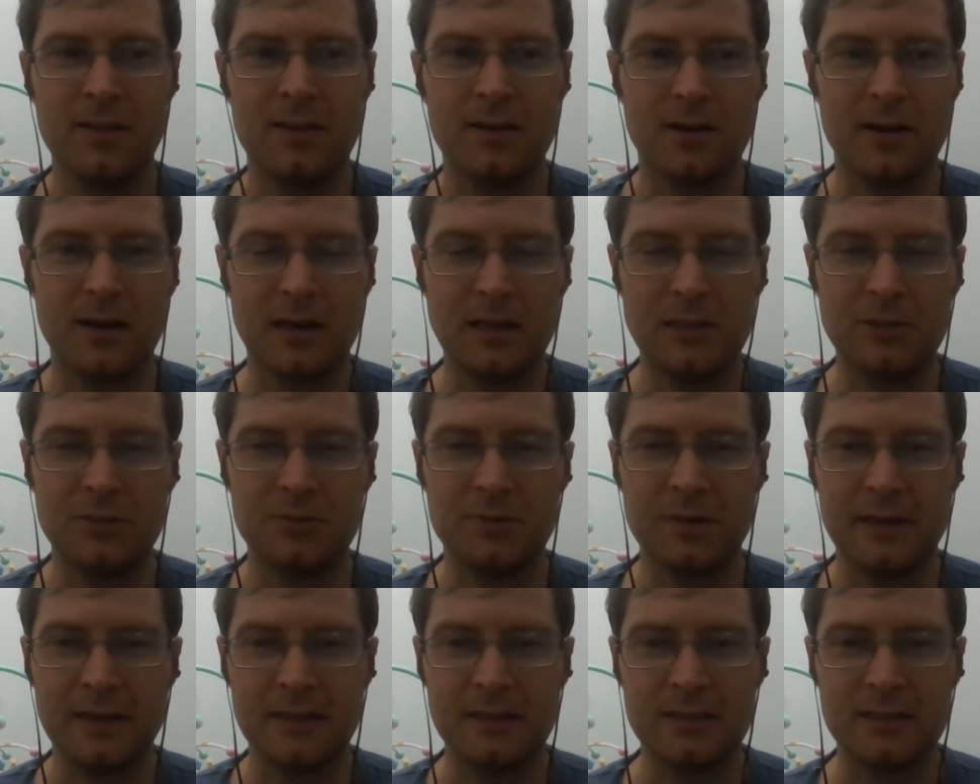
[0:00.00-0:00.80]

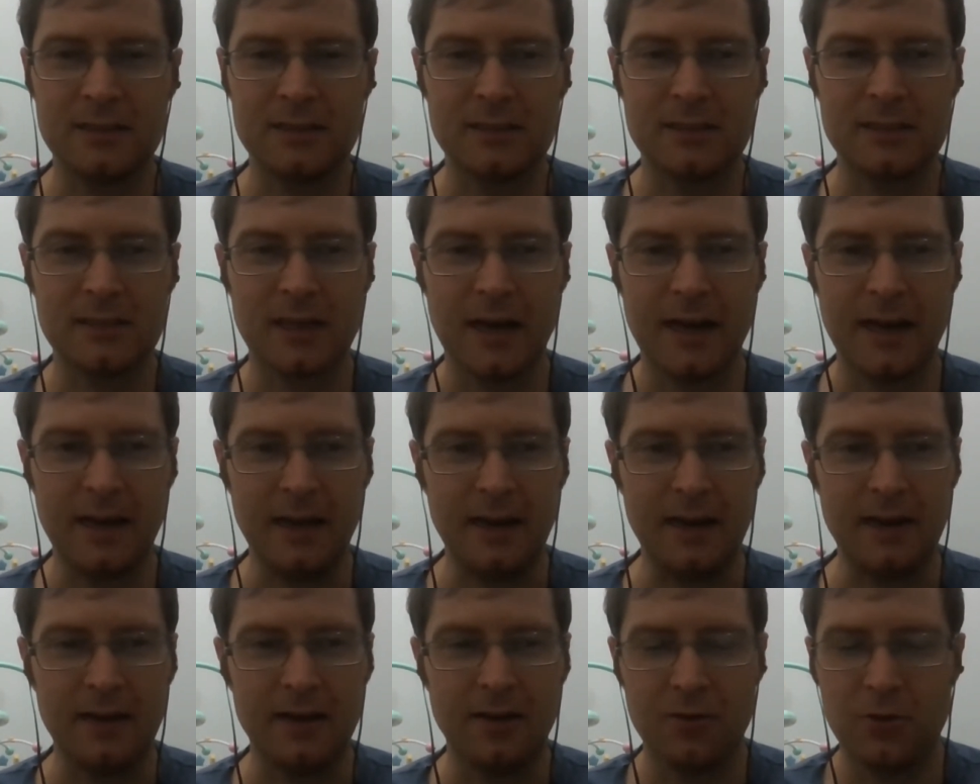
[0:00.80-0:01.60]
country and
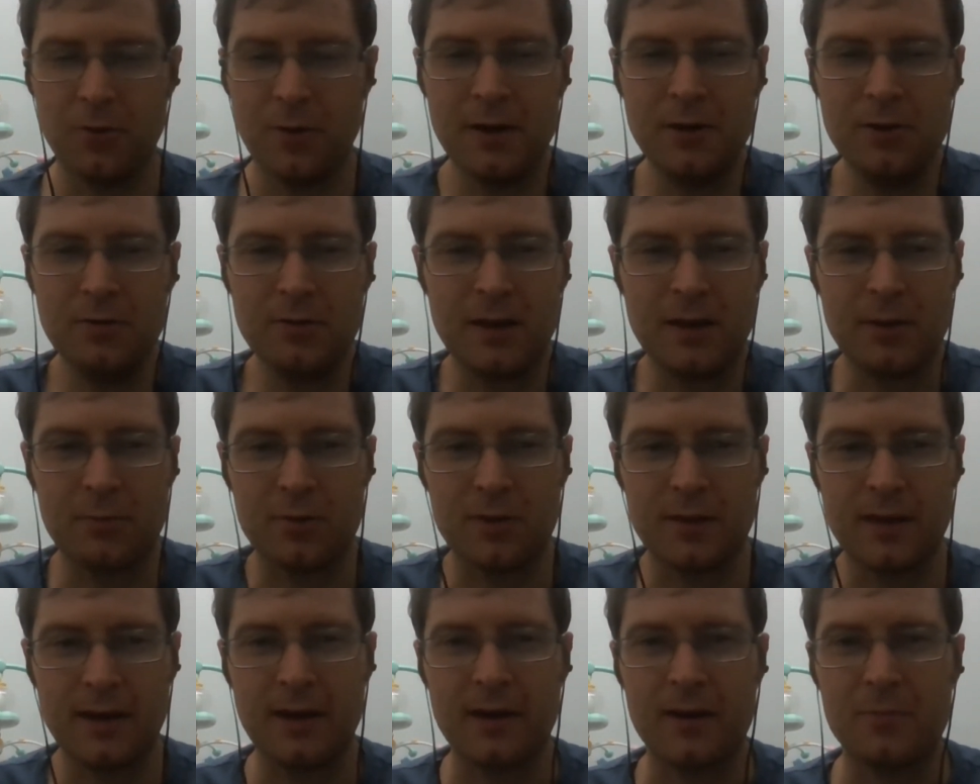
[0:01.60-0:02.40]
society, although I knew they were
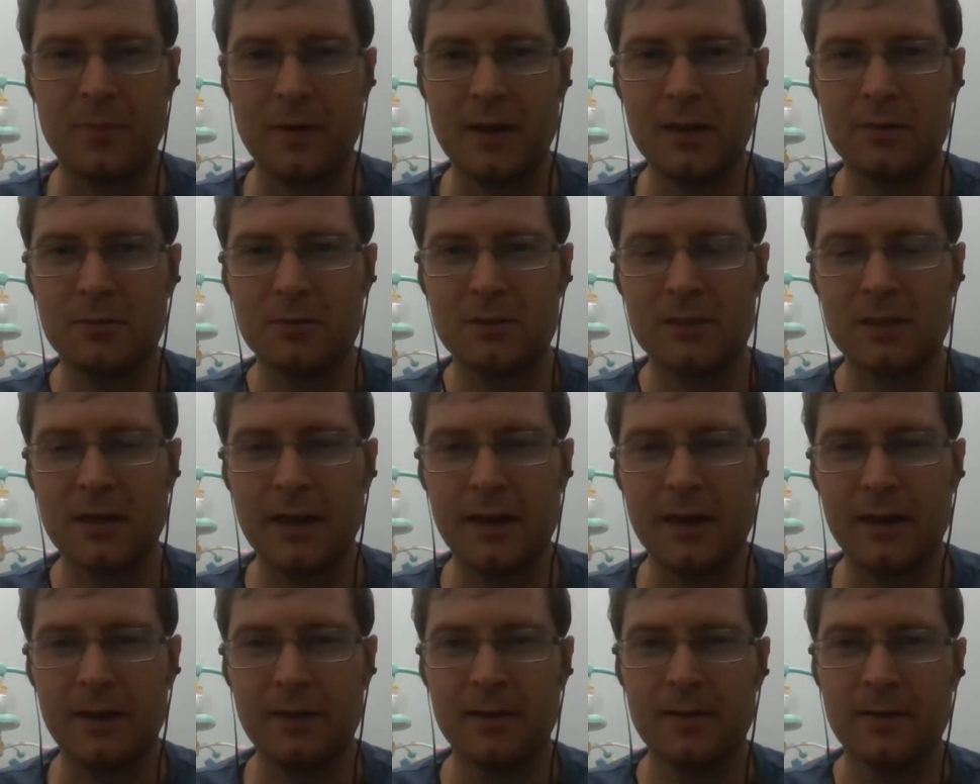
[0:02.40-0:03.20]
there, but it was
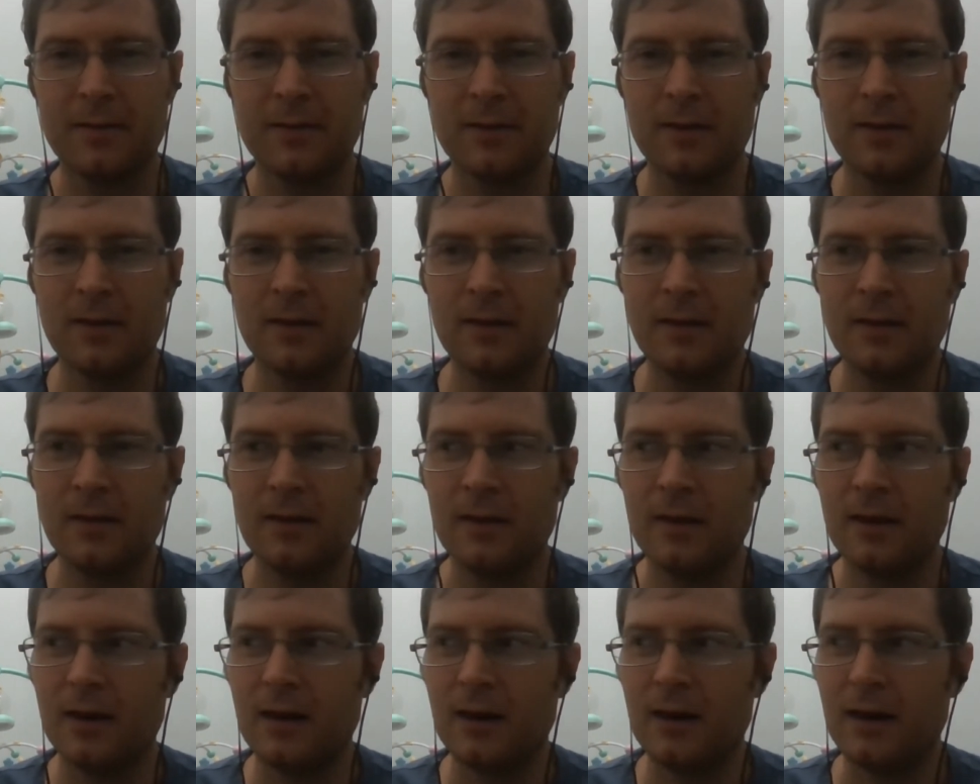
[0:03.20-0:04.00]
like,
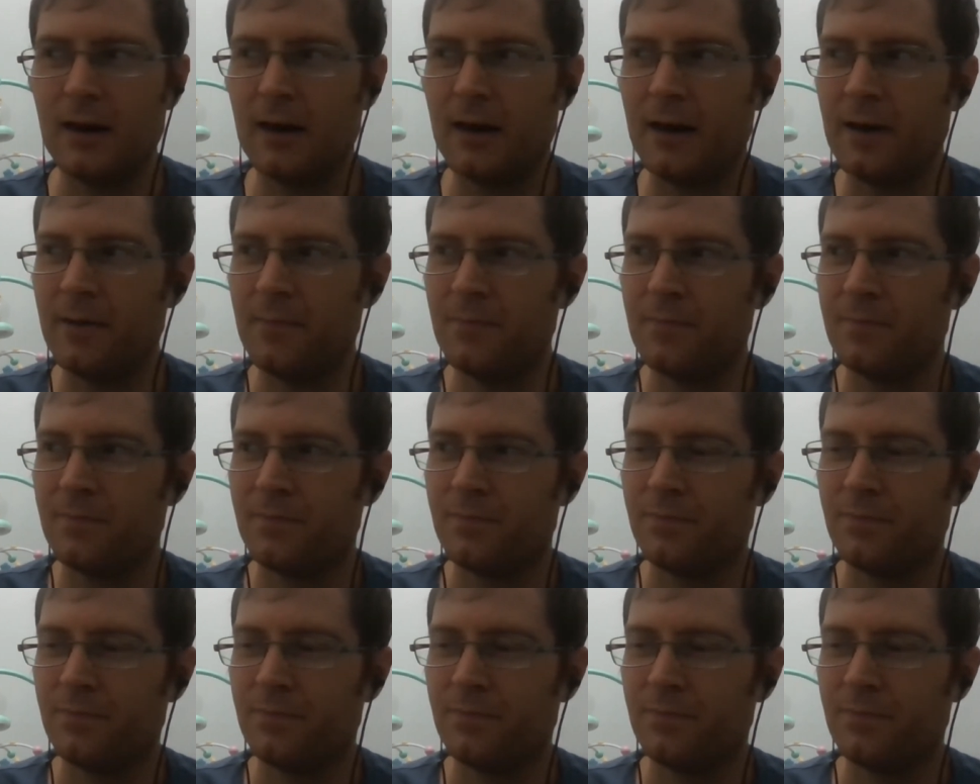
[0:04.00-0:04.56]
how